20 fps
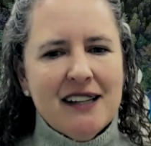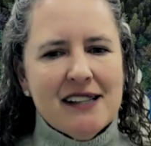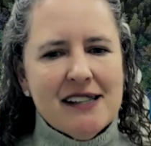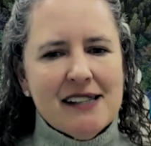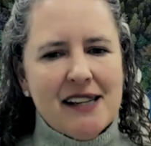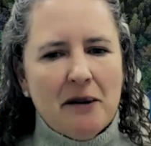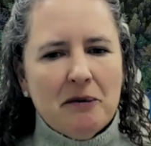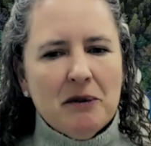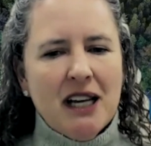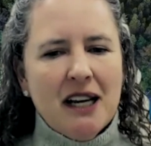
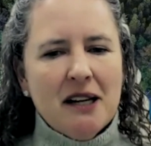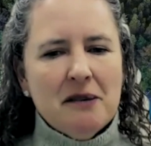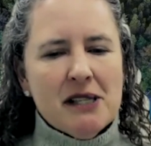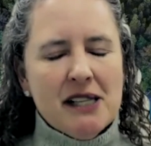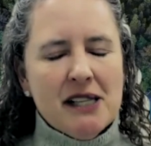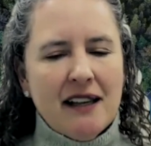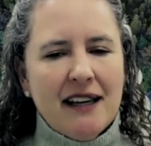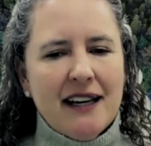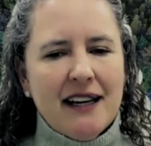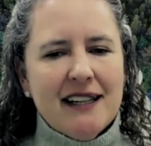Sometimes
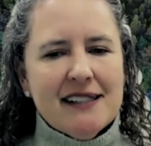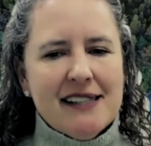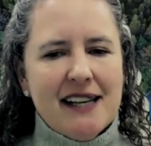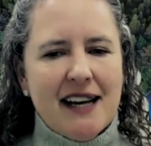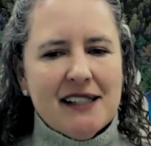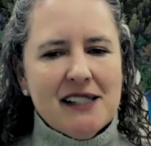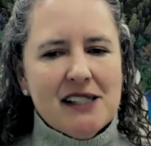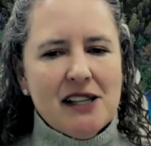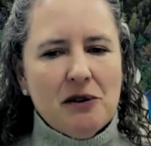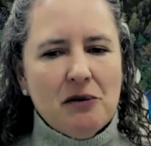clients
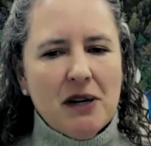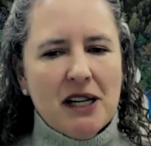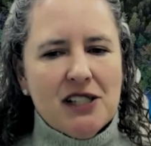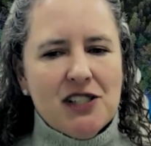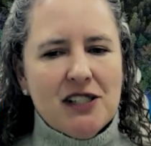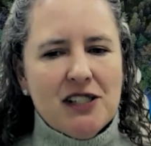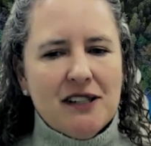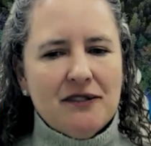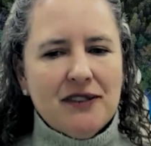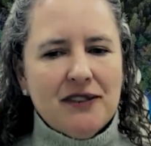ask the
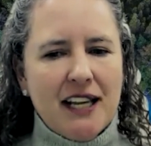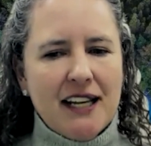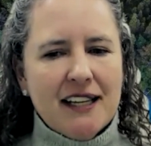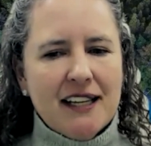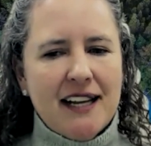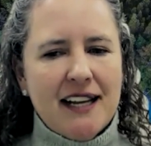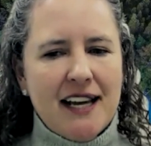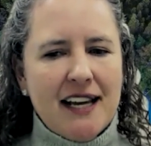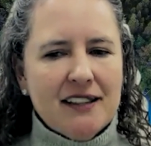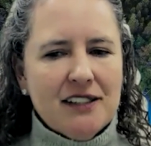question if they can
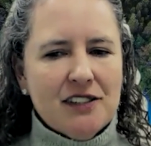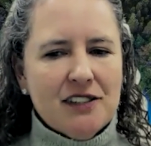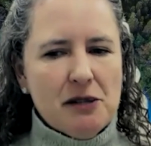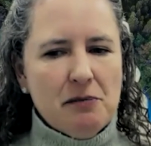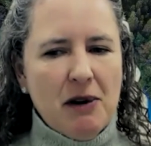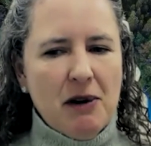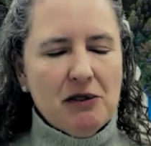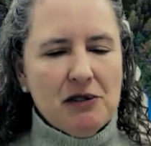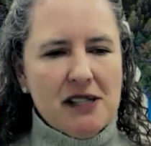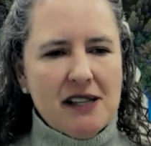add their
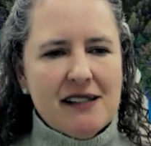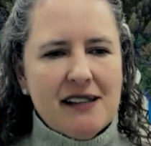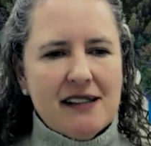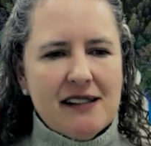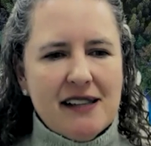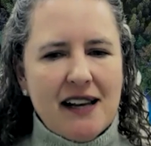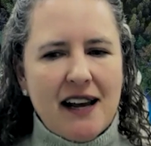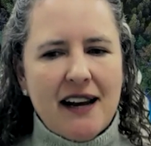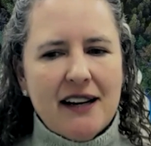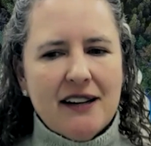spouse as a
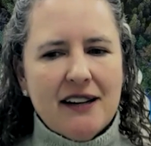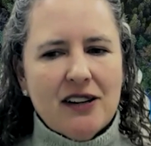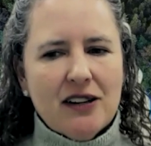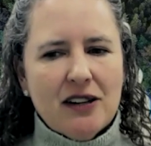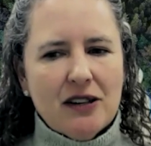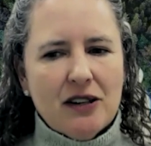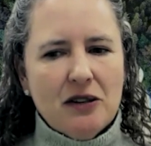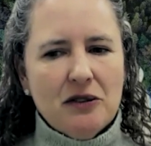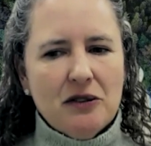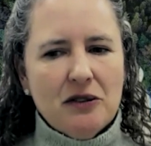signer
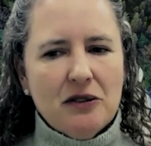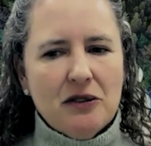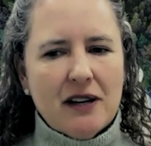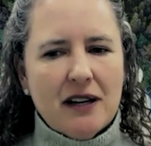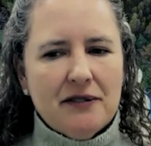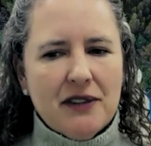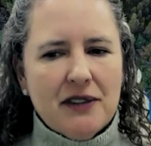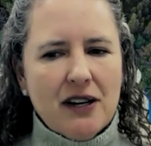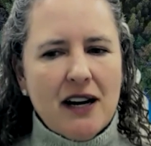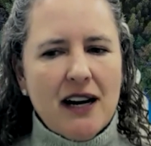or owner of
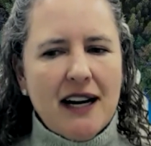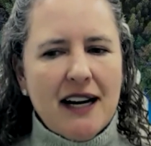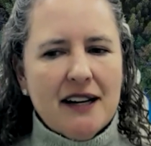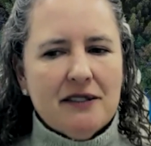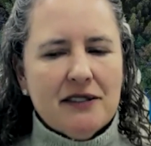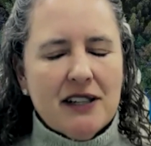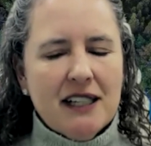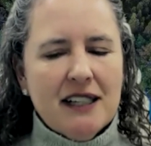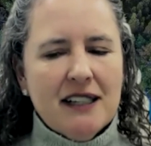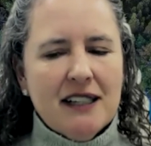their
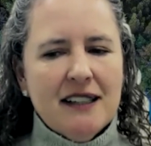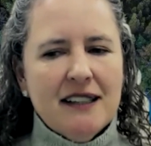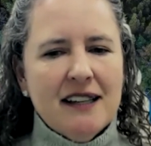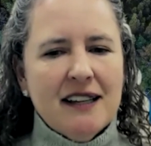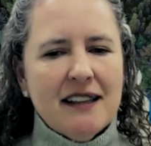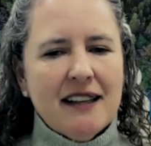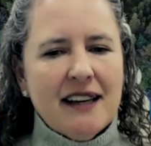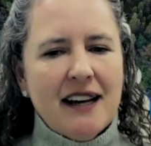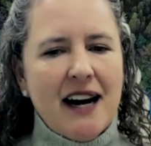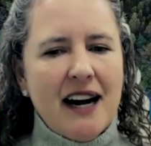IRA.
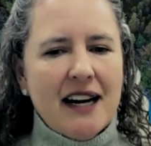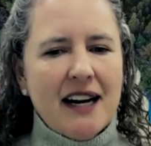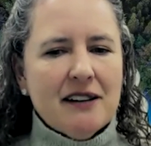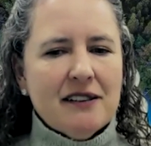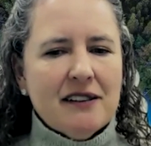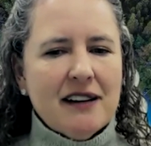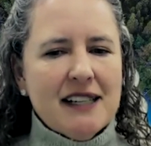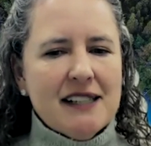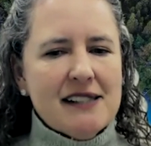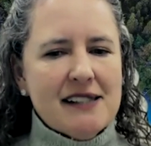The
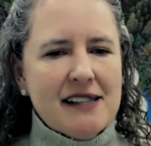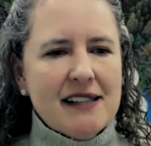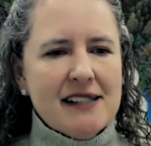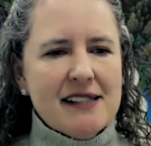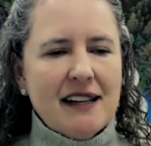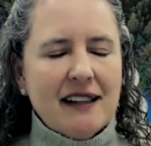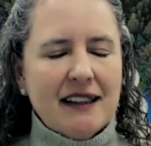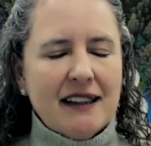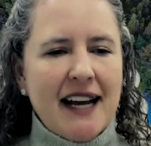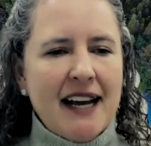IRS
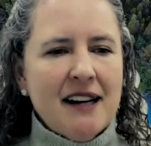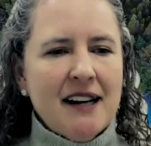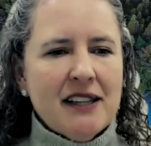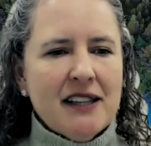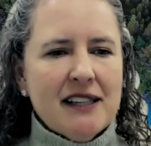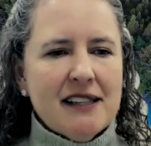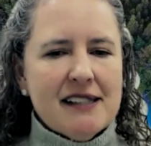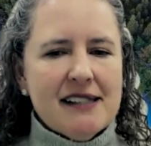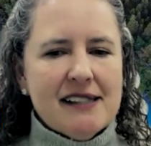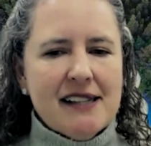doesn't allow
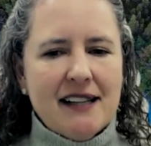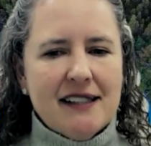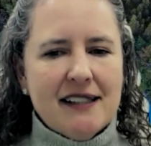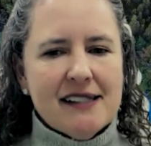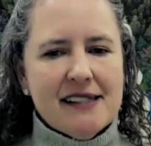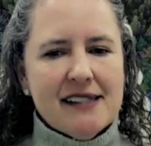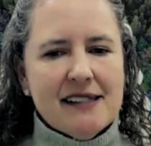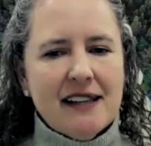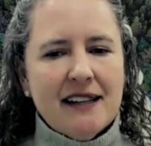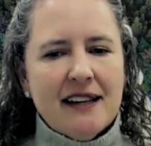this
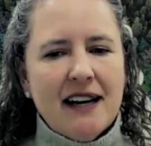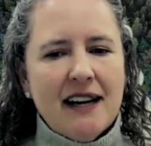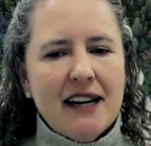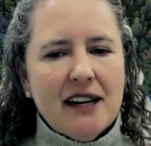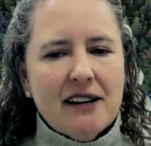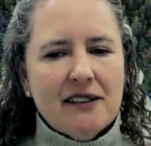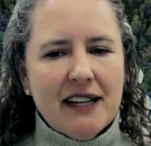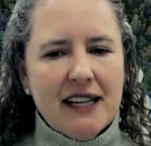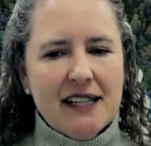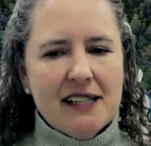since an
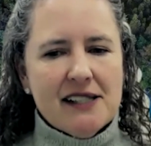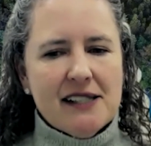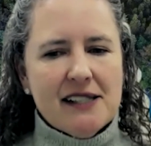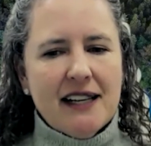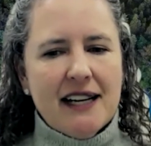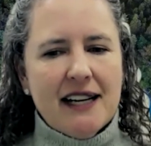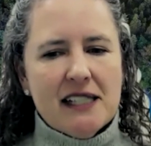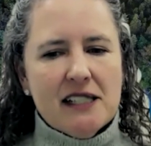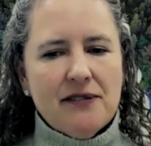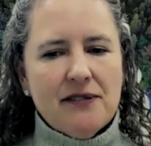IRA is
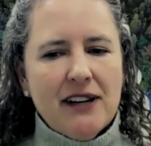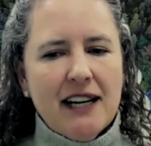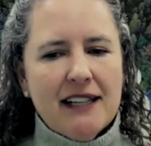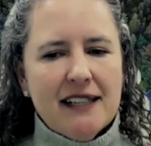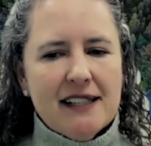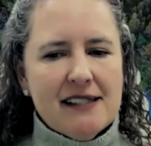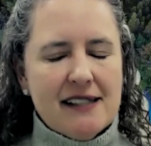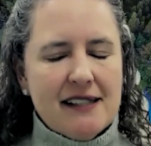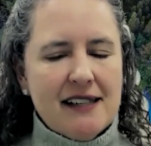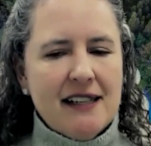classified
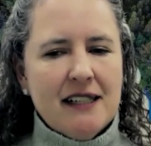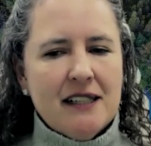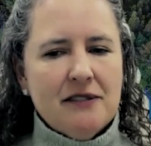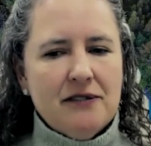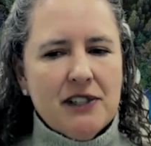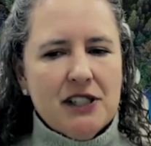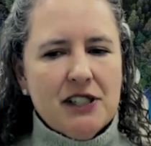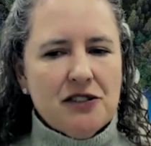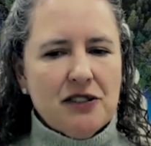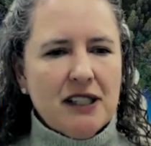as an
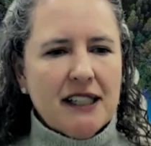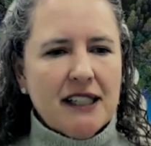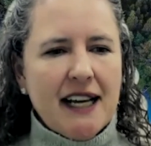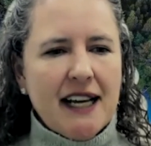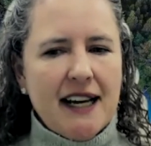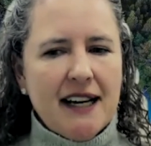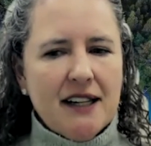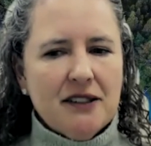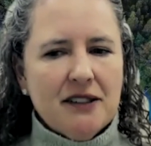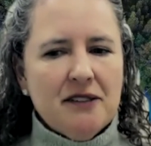individual
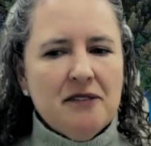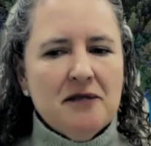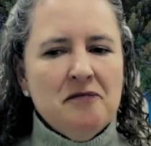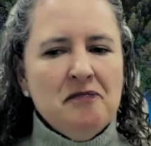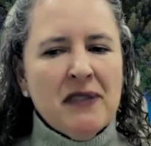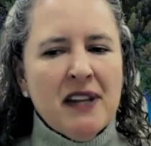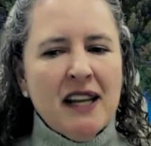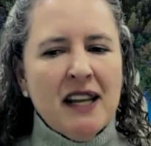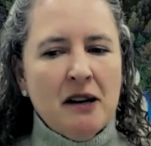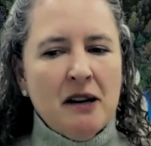account.
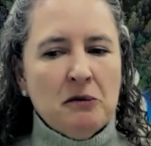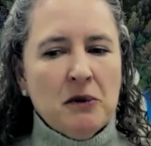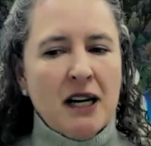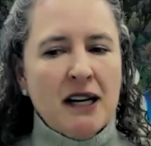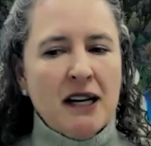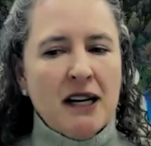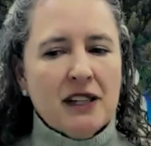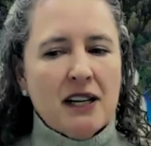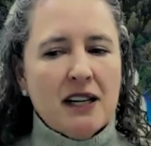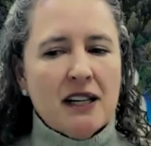
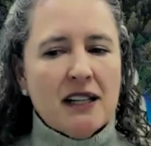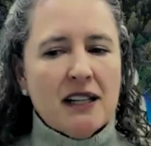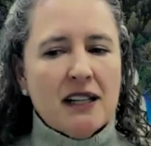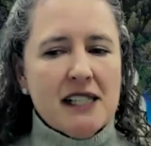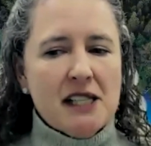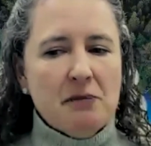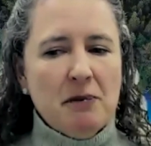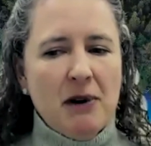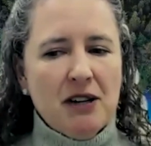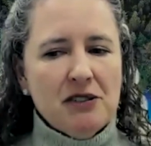However, a
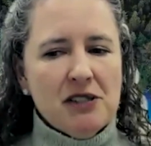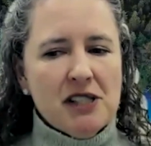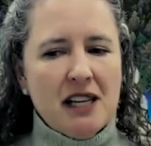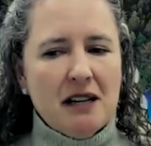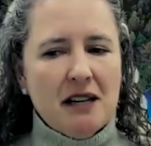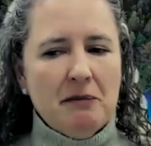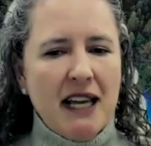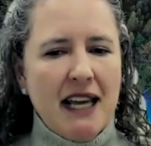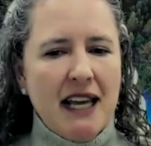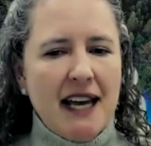spouse
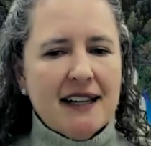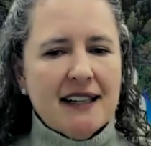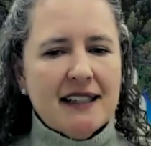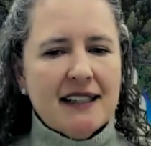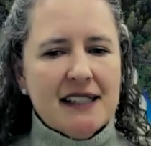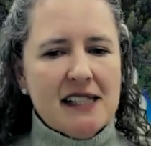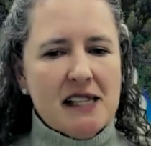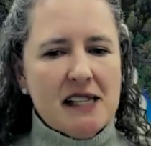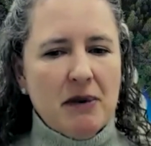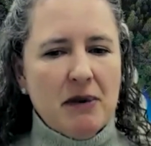can be added
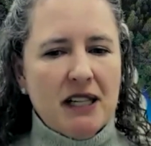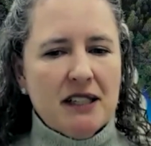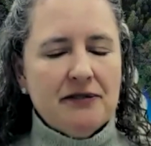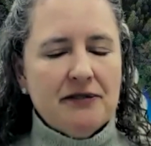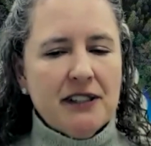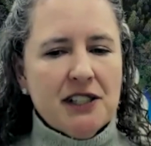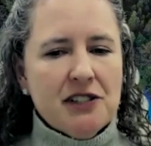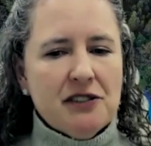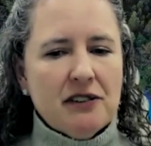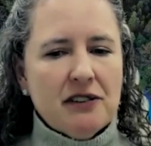as a
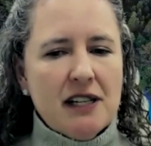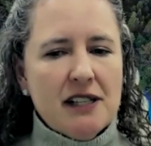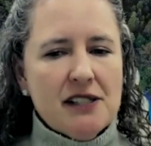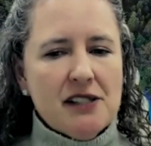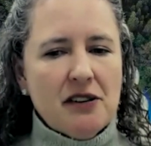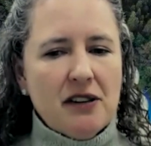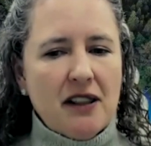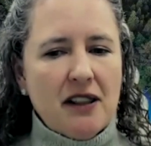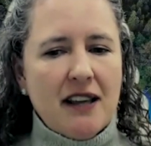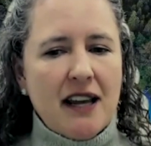beneficiary
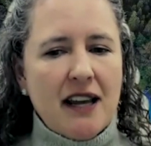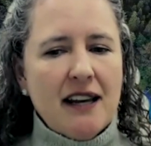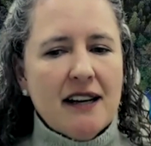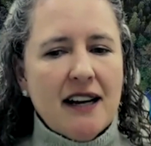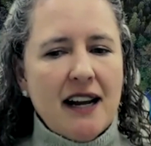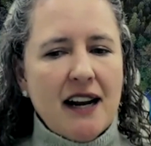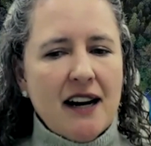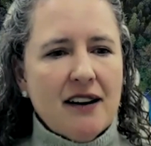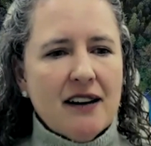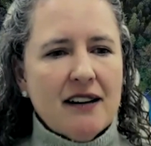so that they
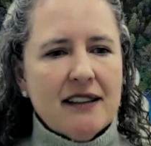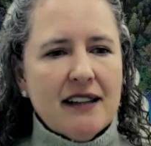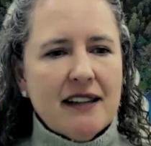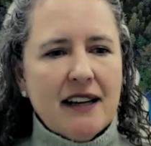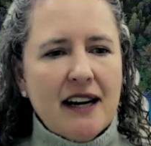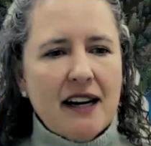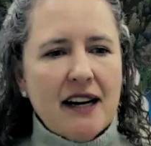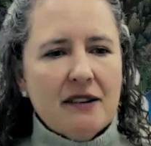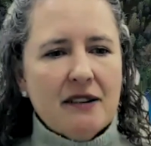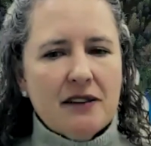inherit the
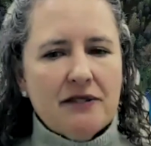IRA